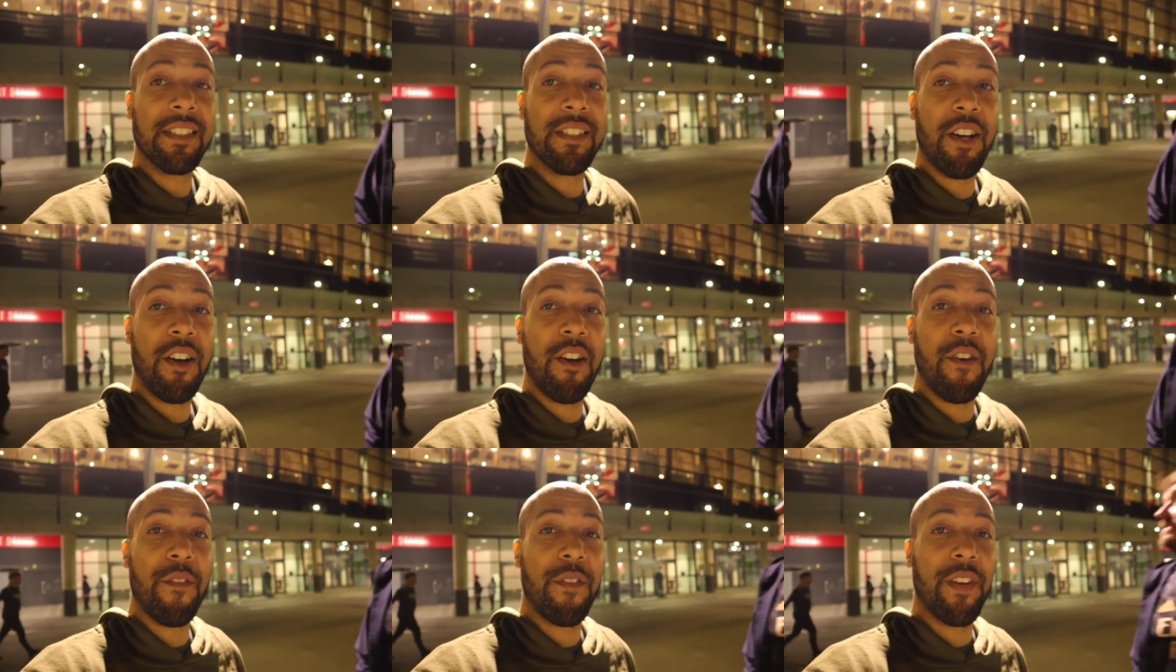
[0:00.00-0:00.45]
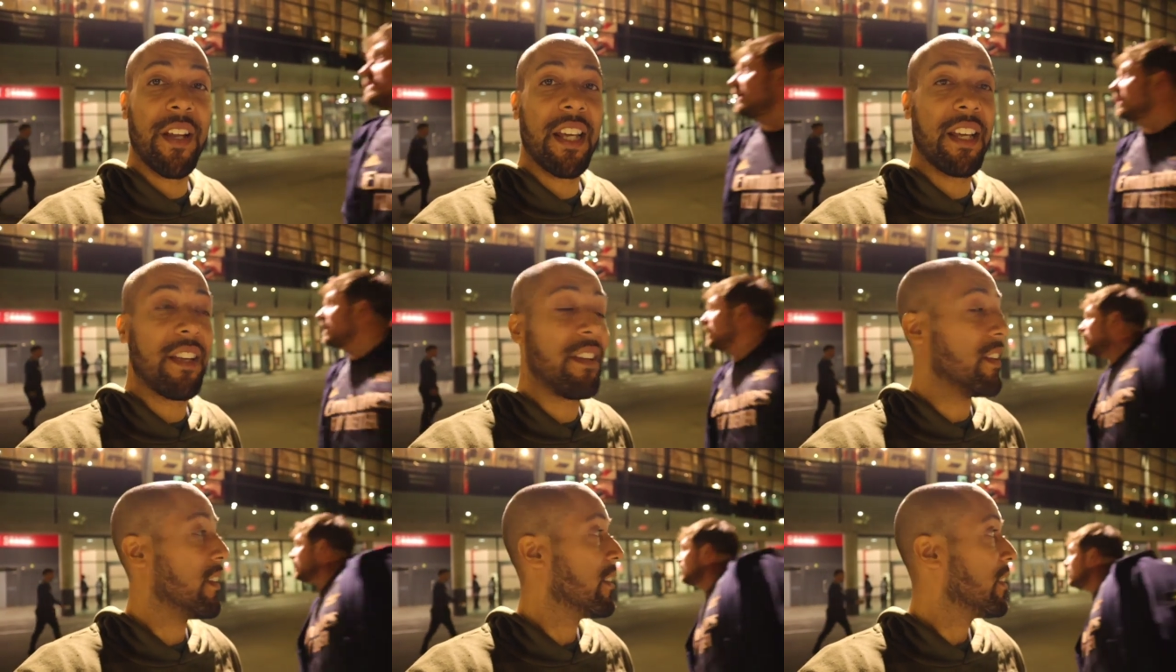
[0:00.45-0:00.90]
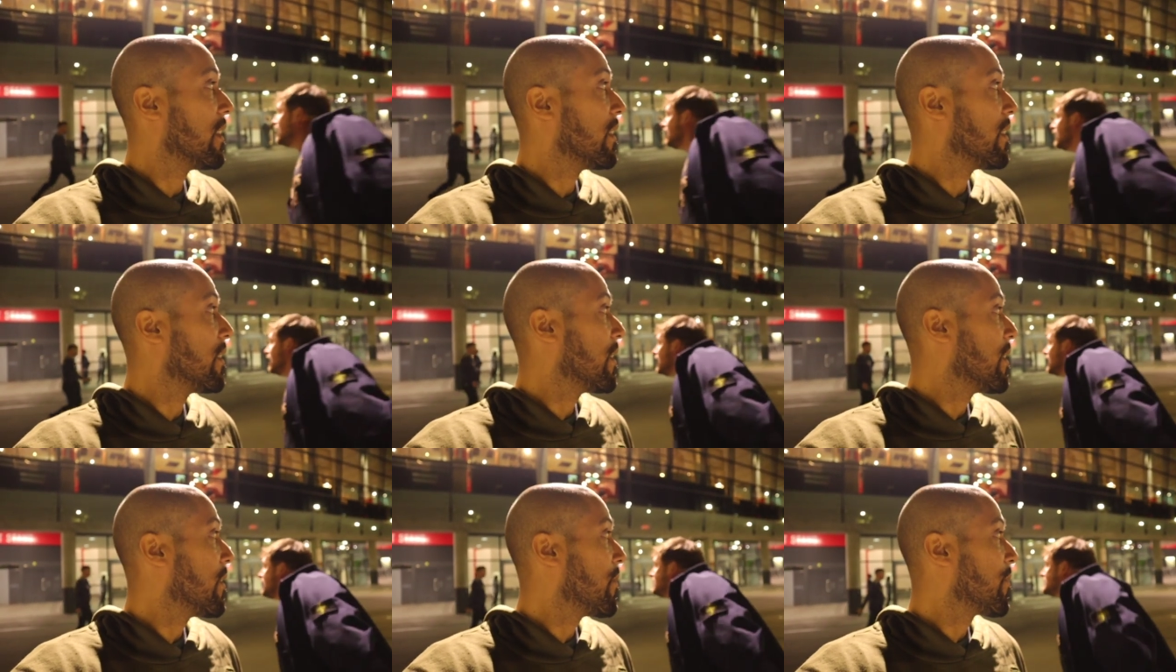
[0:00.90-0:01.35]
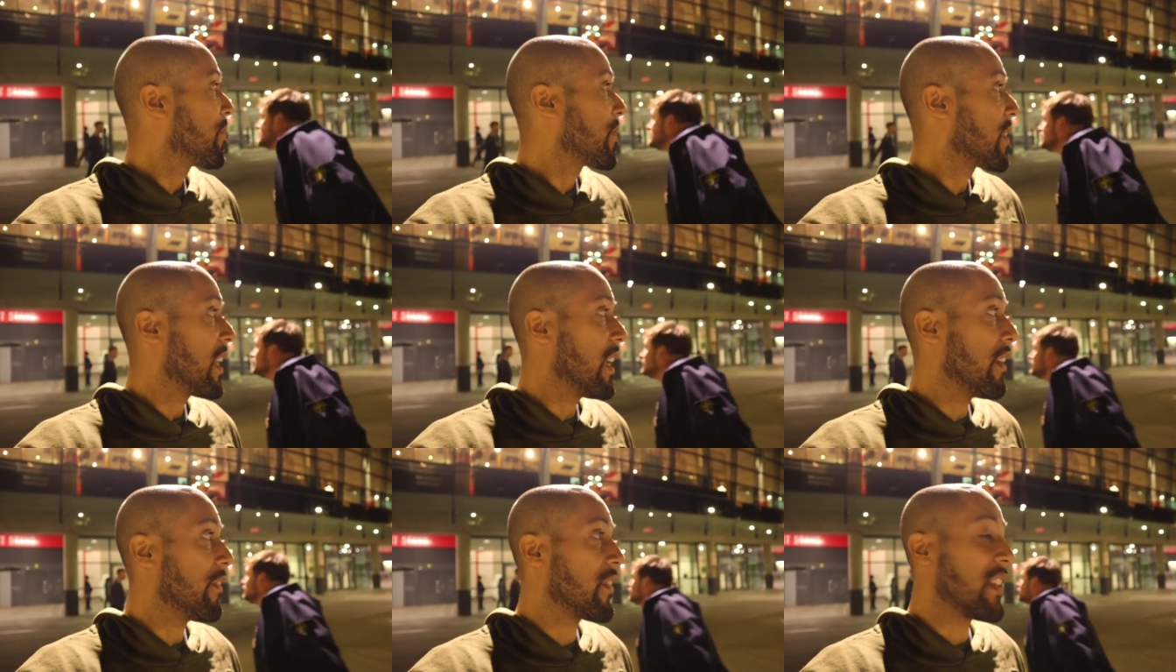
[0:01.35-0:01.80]
so hopefully, uh,
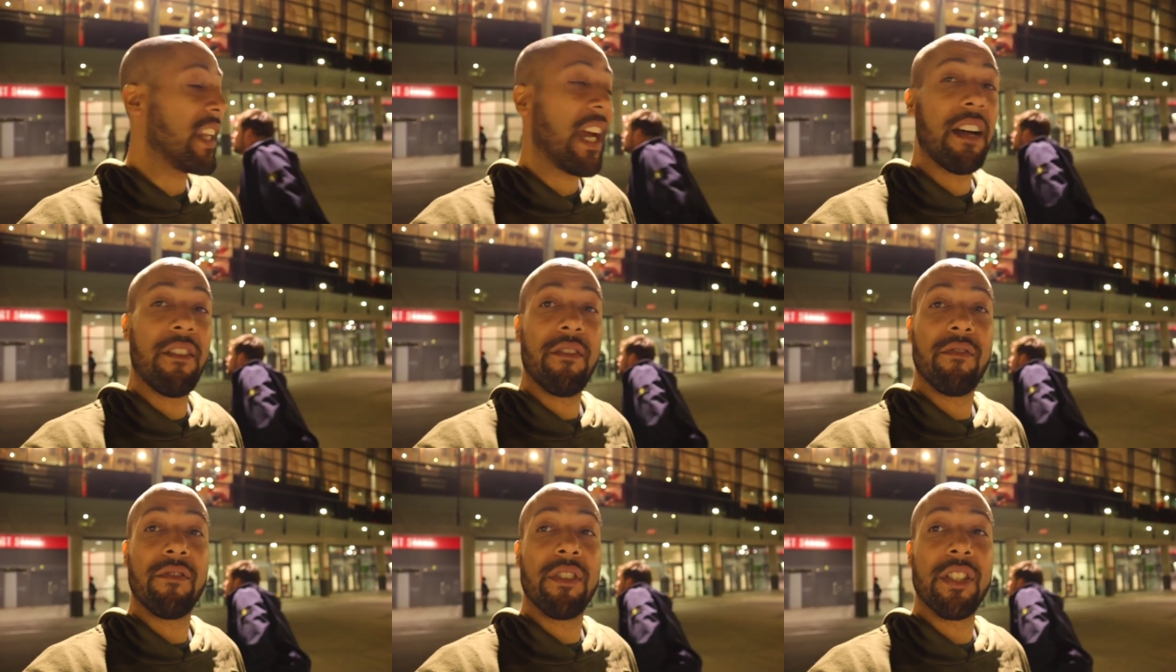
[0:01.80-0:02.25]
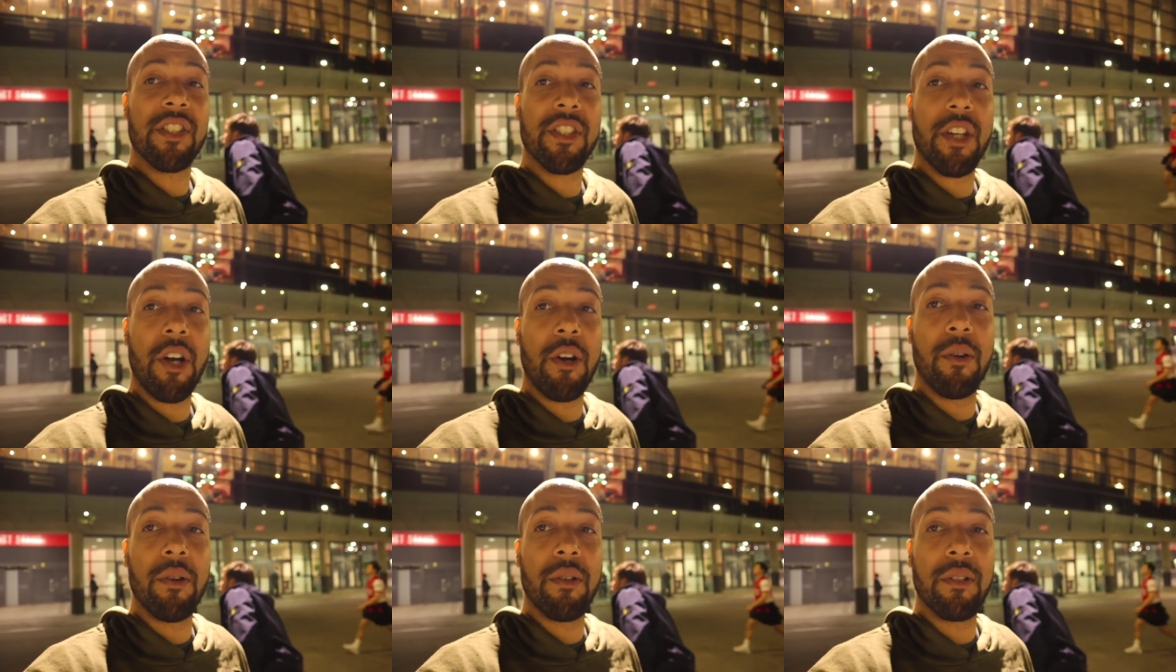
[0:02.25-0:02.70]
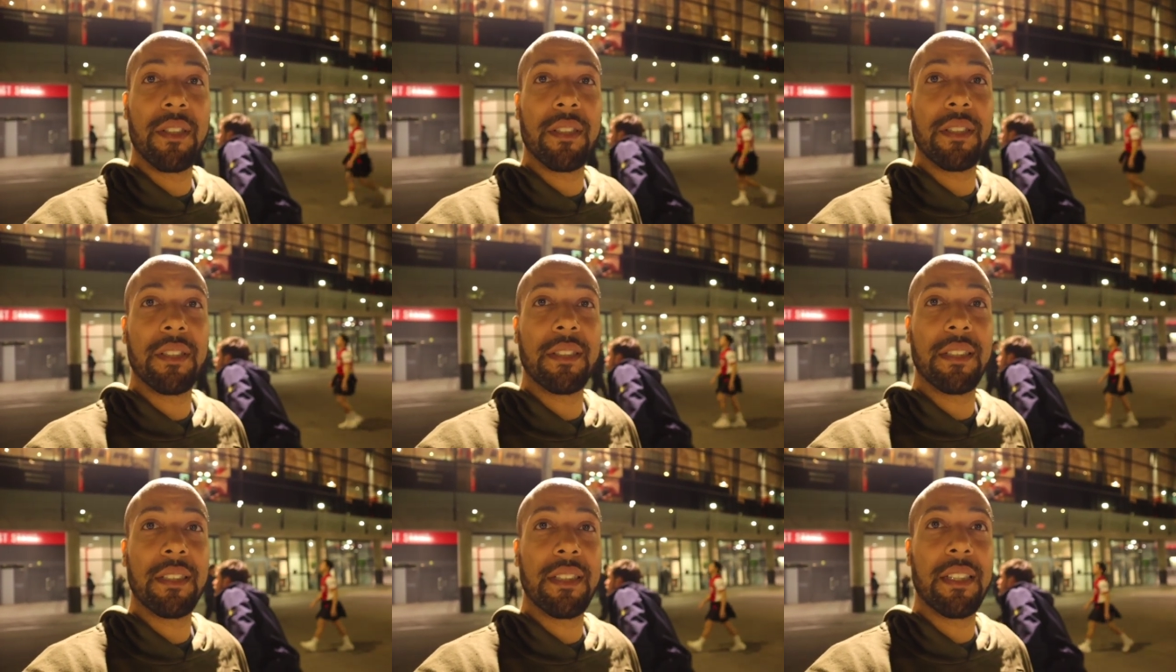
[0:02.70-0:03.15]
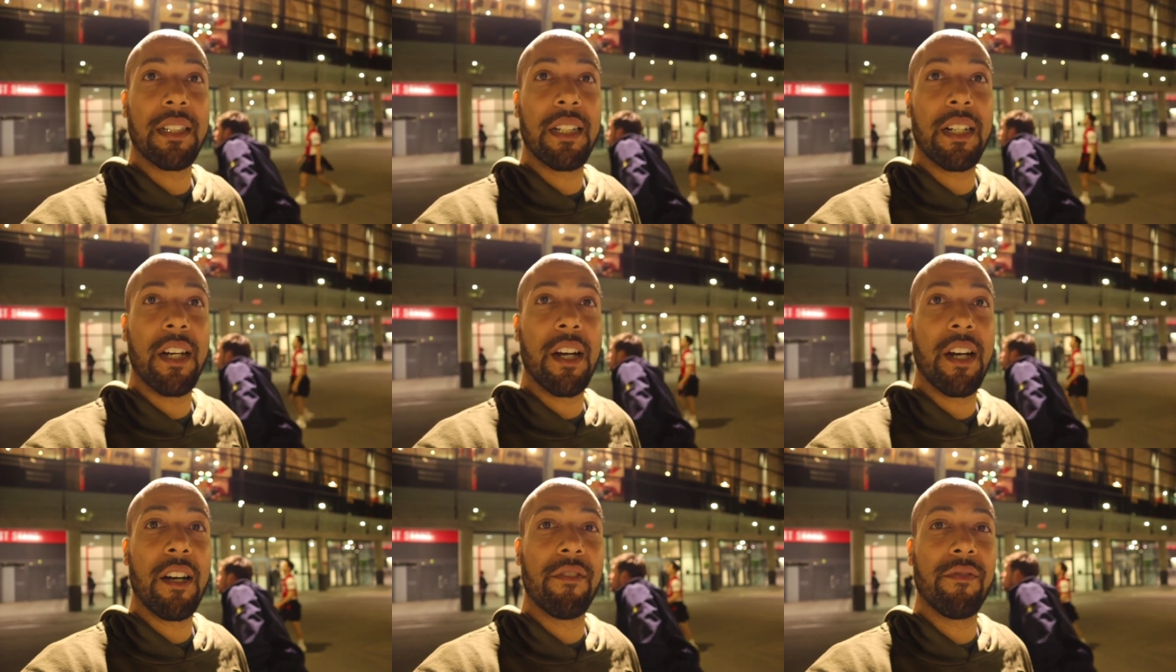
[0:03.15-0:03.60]
if that result
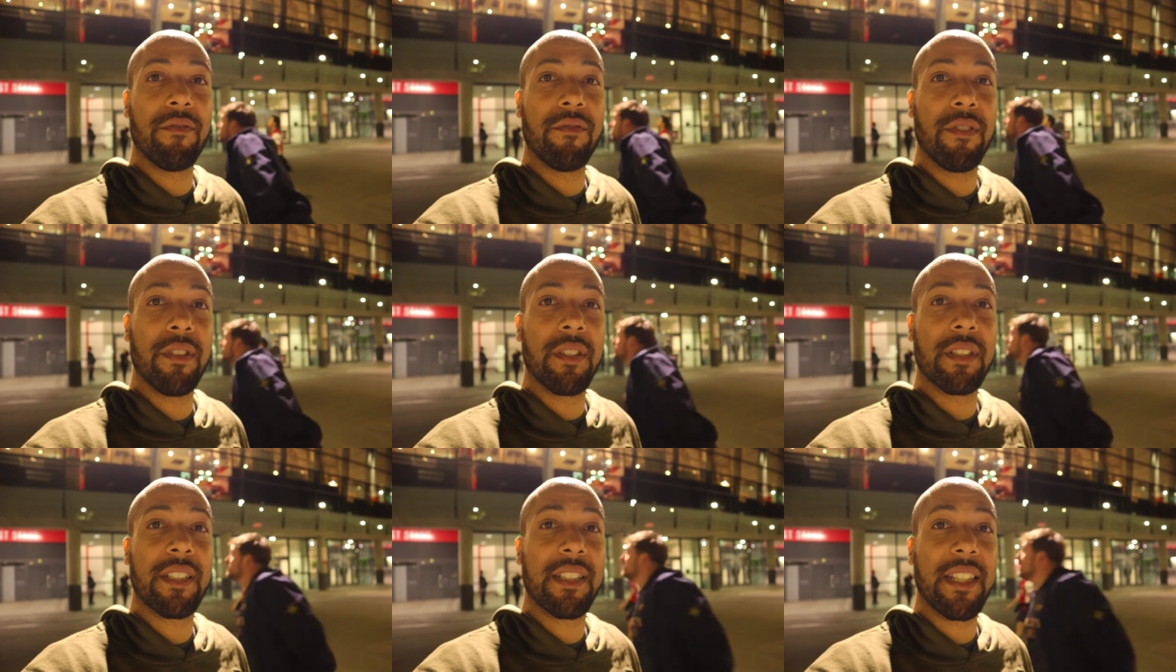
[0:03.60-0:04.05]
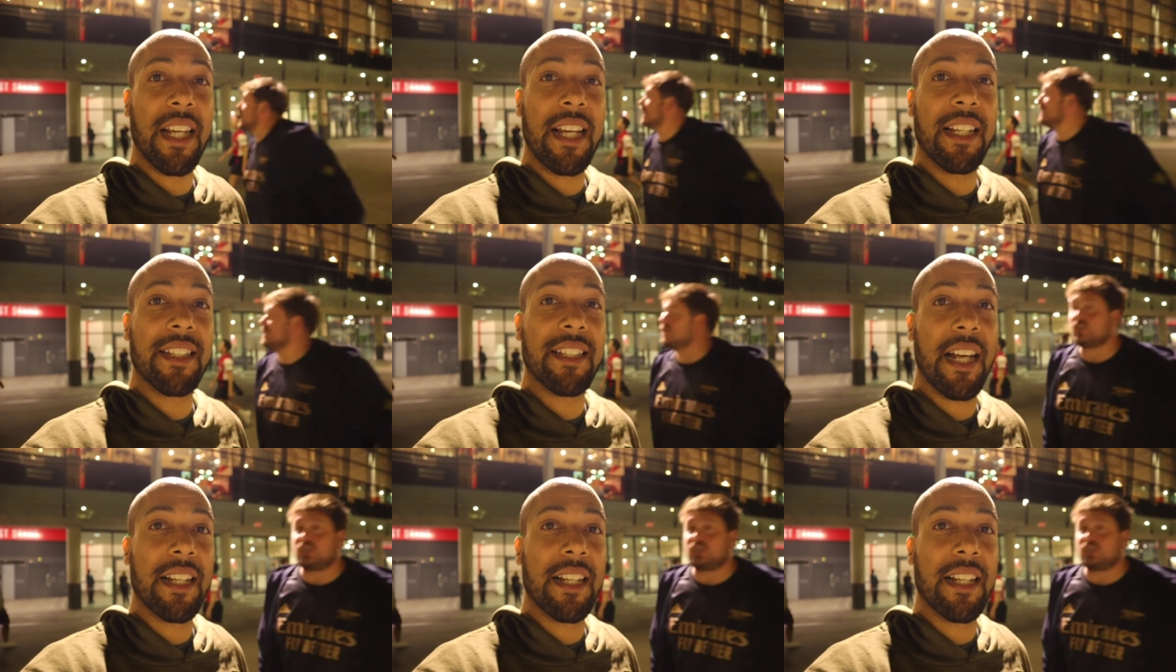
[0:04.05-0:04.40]
uh, stays